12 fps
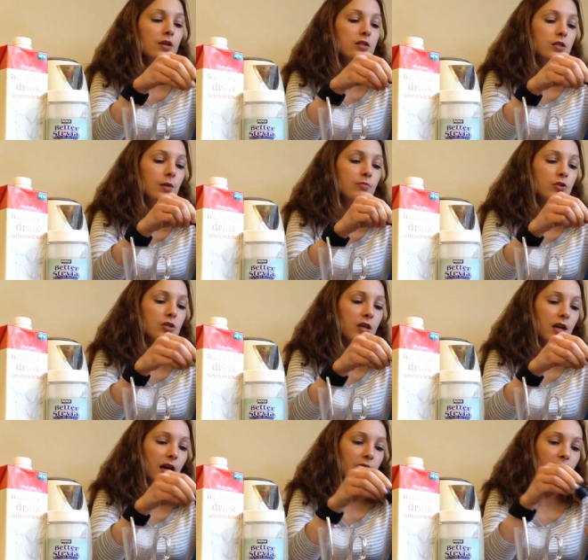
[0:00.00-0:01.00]
So I'm just
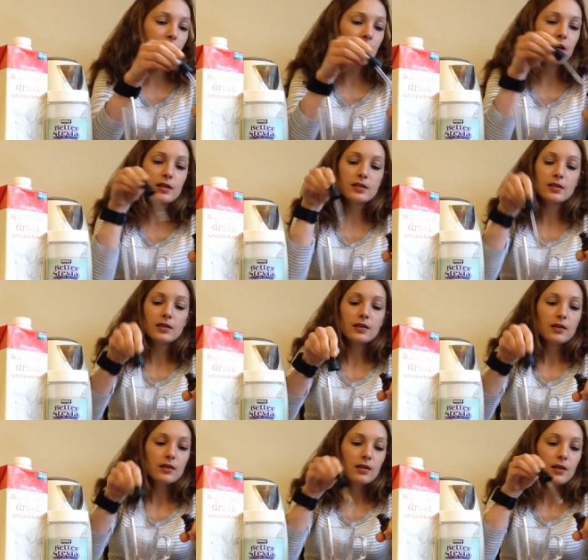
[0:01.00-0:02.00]
going to add
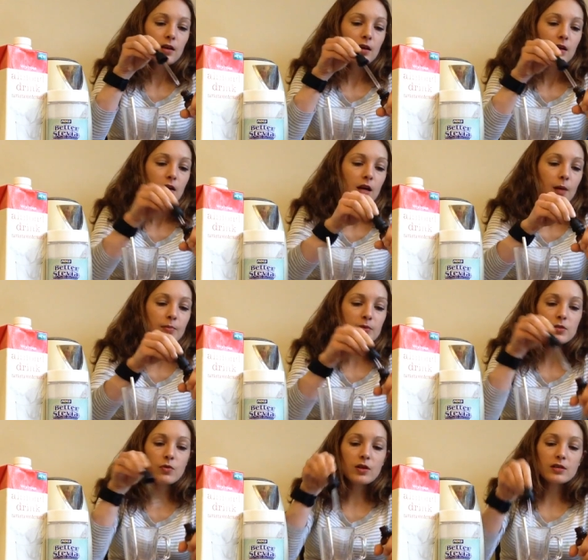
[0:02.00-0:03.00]
a couple of
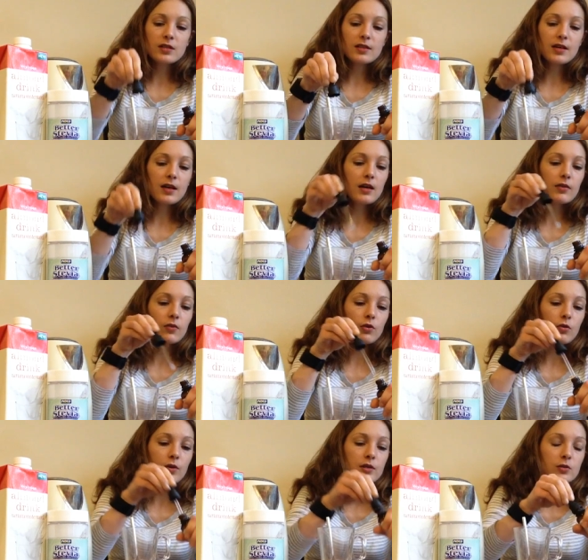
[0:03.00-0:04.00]
squirts of that. I
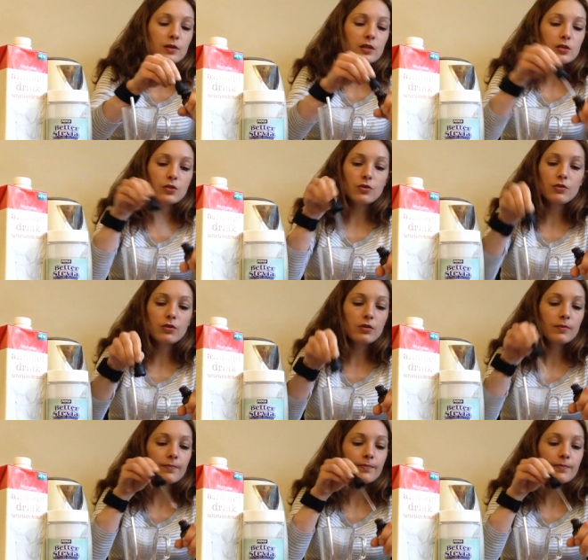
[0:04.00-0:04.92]
got quite a sweet tooth.